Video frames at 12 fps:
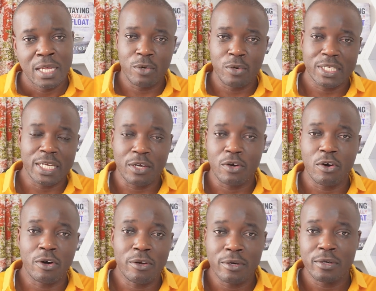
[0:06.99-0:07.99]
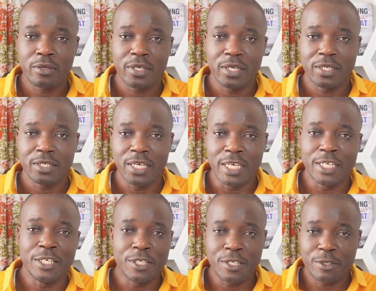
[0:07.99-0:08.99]
what I call
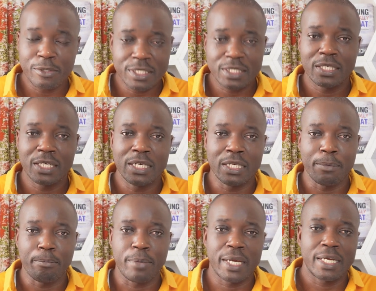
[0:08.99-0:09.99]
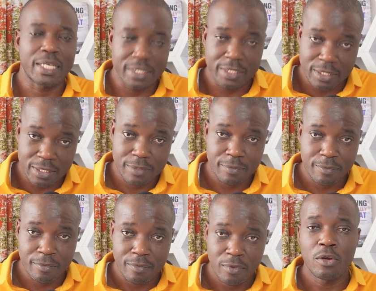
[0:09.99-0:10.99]
induced dependence.
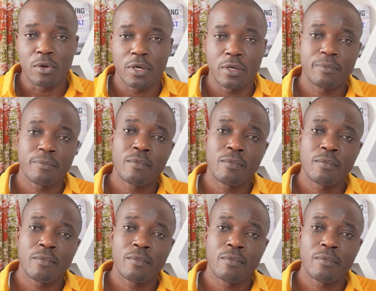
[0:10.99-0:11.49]
Look,